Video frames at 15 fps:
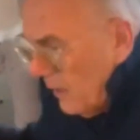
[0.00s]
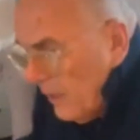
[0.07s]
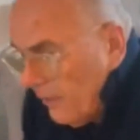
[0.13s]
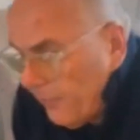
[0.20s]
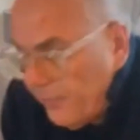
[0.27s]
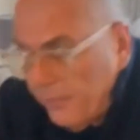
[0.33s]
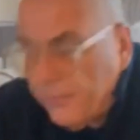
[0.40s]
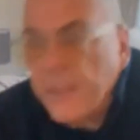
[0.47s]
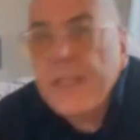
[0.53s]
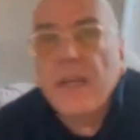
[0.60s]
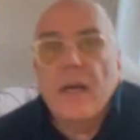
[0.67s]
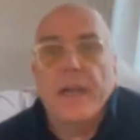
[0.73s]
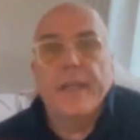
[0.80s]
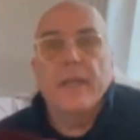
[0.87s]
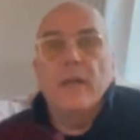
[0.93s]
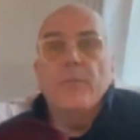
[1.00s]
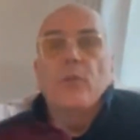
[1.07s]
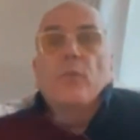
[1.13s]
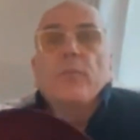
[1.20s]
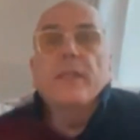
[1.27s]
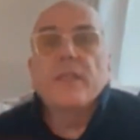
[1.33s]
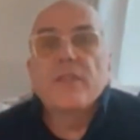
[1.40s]
59 and I'm
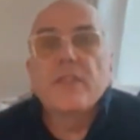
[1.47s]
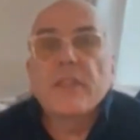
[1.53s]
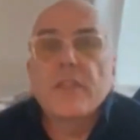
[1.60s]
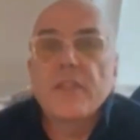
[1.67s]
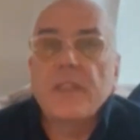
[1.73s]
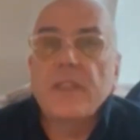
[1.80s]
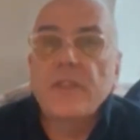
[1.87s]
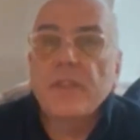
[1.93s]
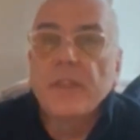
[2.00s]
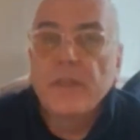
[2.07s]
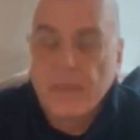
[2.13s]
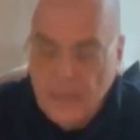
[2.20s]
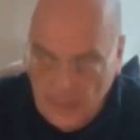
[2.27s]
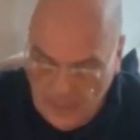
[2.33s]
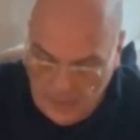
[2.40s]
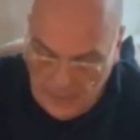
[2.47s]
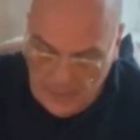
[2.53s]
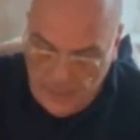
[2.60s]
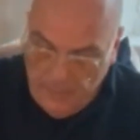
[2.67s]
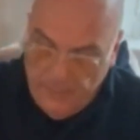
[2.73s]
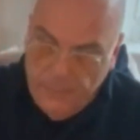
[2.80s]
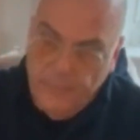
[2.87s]
normally a 60, so
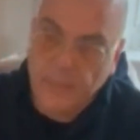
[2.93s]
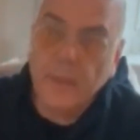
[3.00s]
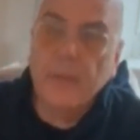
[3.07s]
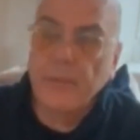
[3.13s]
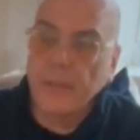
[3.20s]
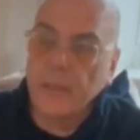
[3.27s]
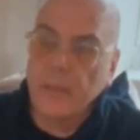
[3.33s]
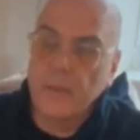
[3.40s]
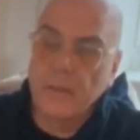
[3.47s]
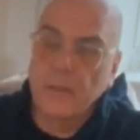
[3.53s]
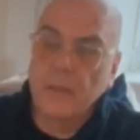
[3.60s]
here we go.